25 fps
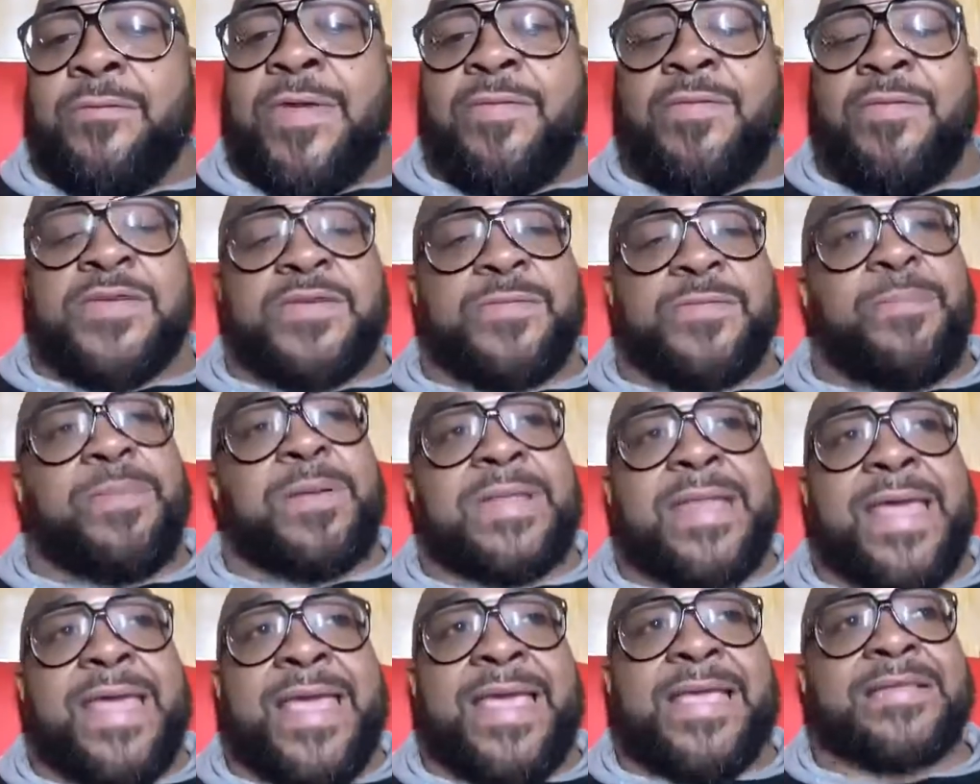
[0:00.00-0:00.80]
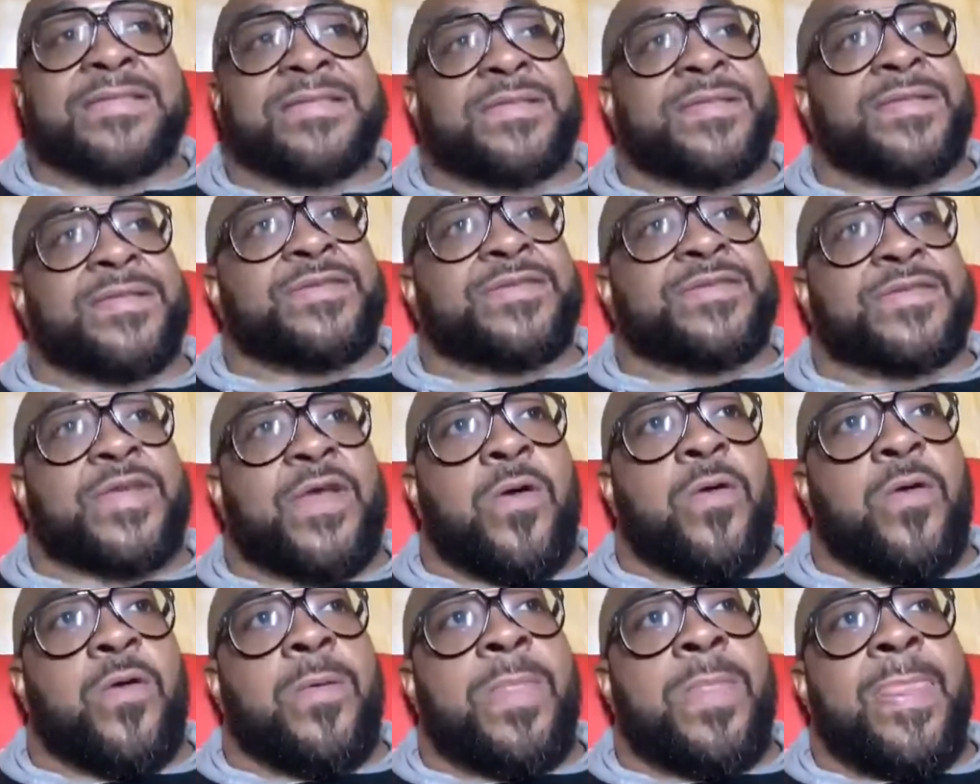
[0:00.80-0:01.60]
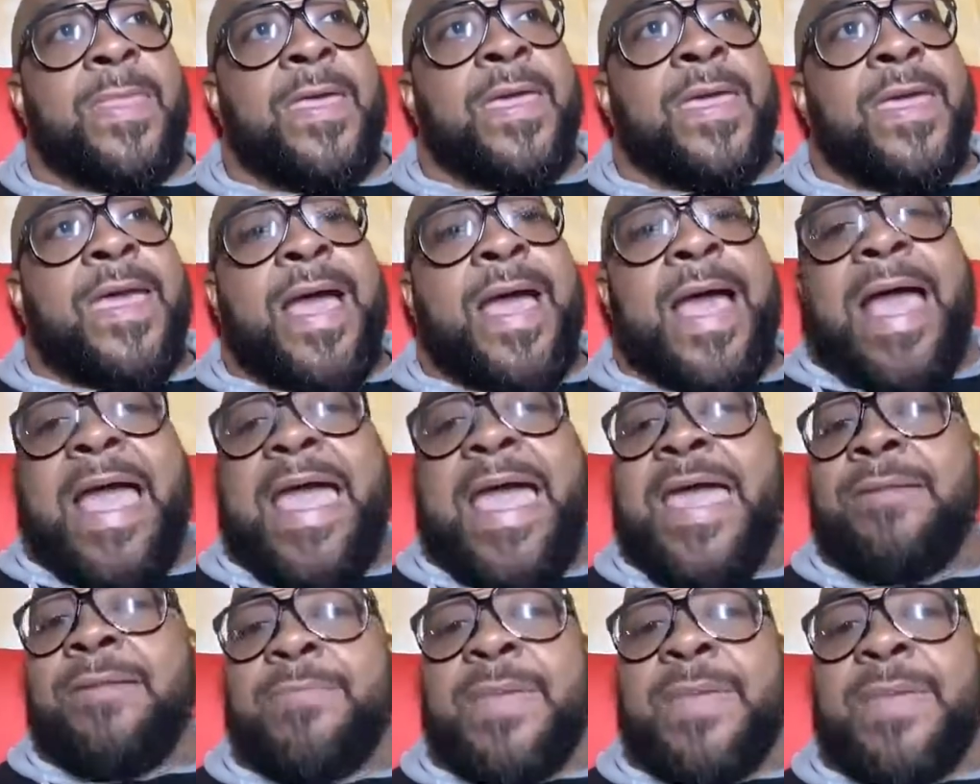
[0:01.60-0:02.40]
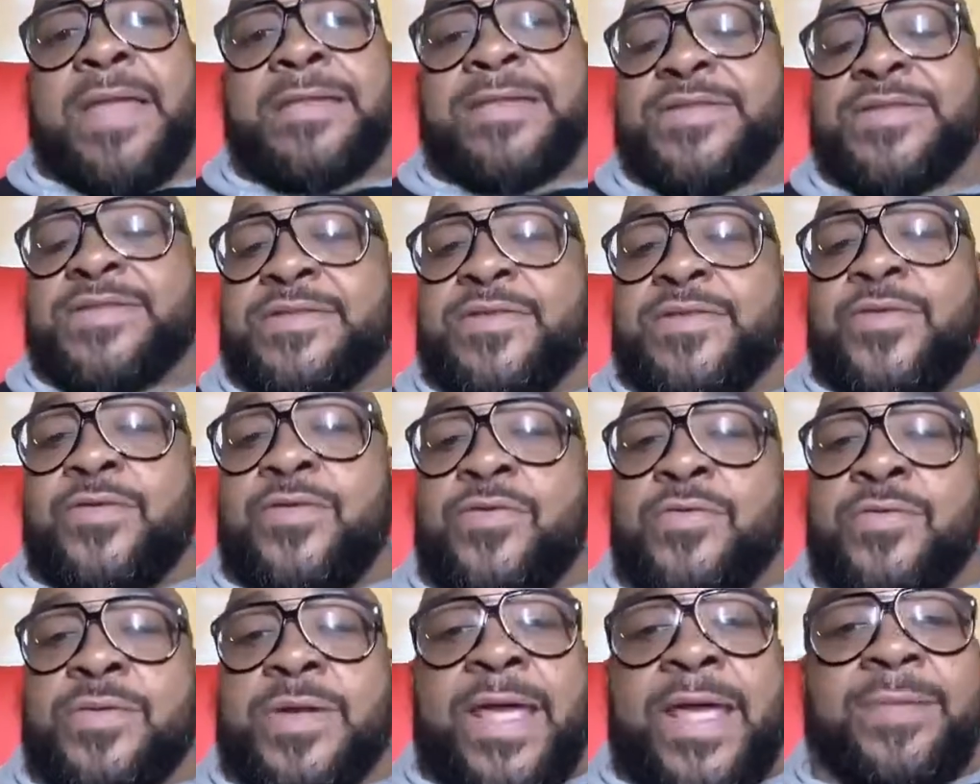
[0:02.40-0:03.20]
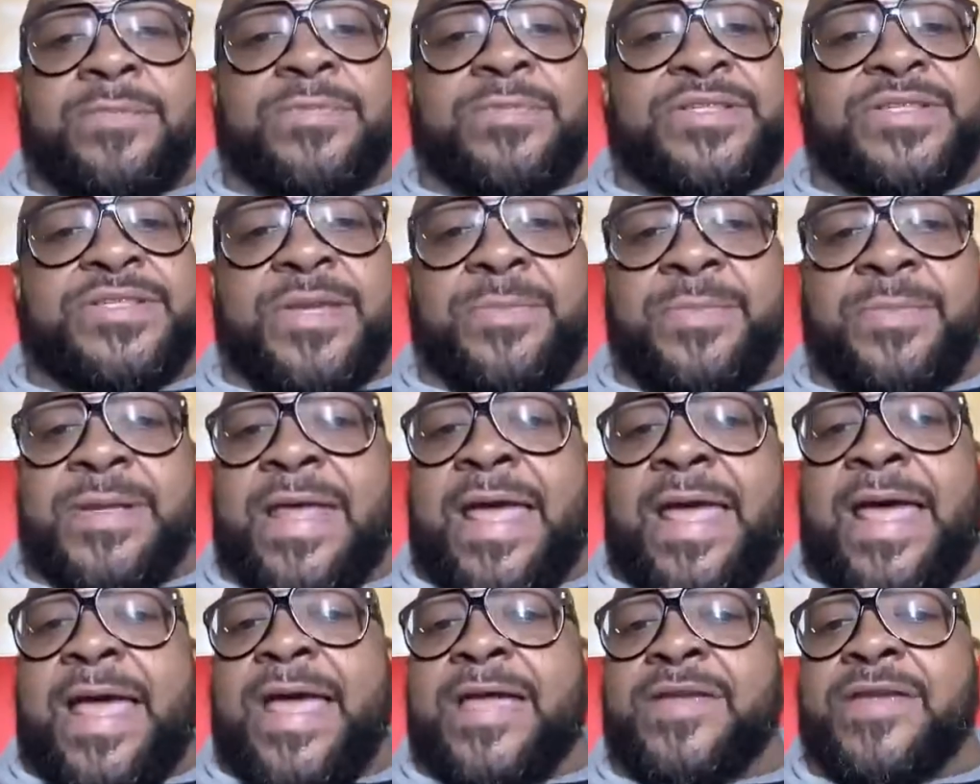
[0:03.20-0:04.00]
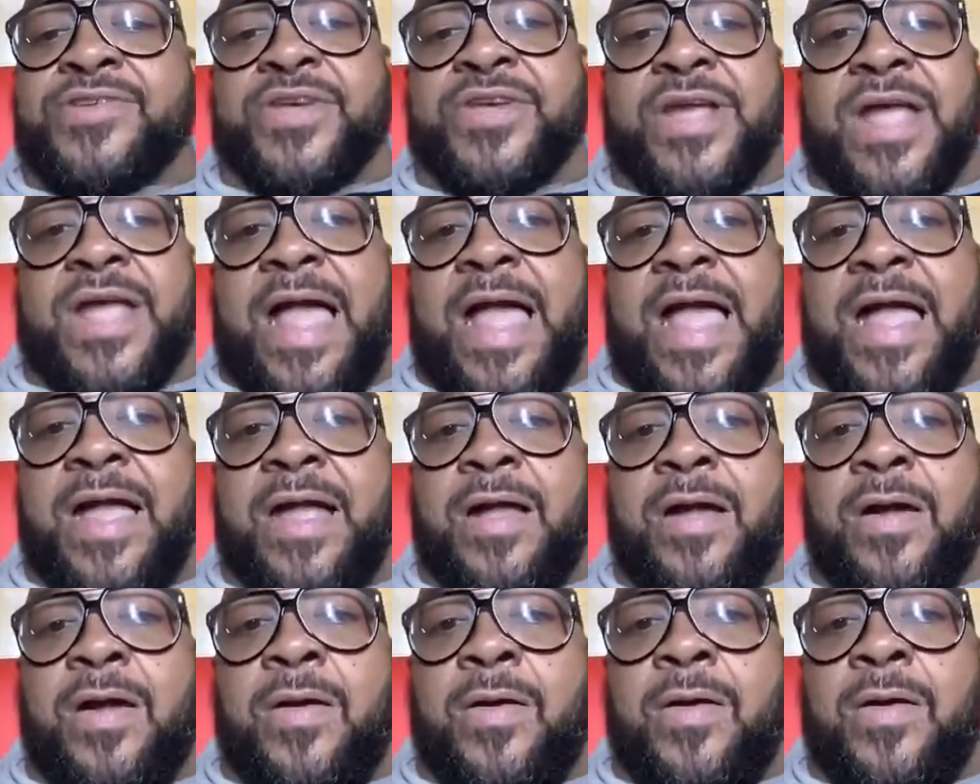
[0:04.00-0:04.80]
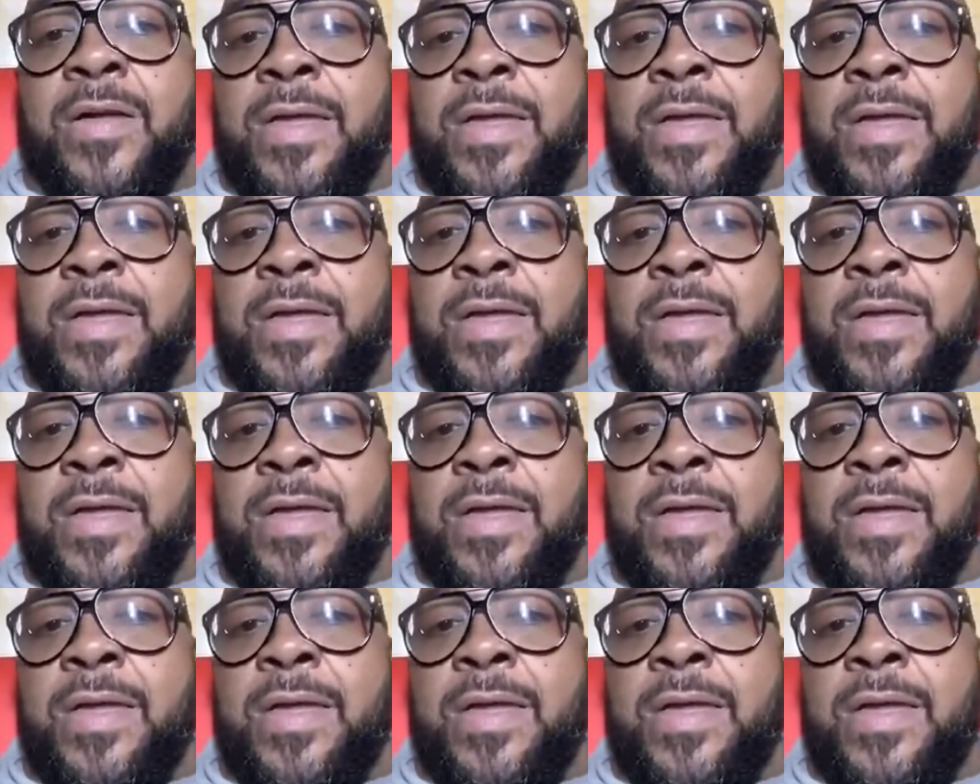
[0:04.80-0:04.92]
We was blazing, and so I had met this dude named Gemini in Chicago.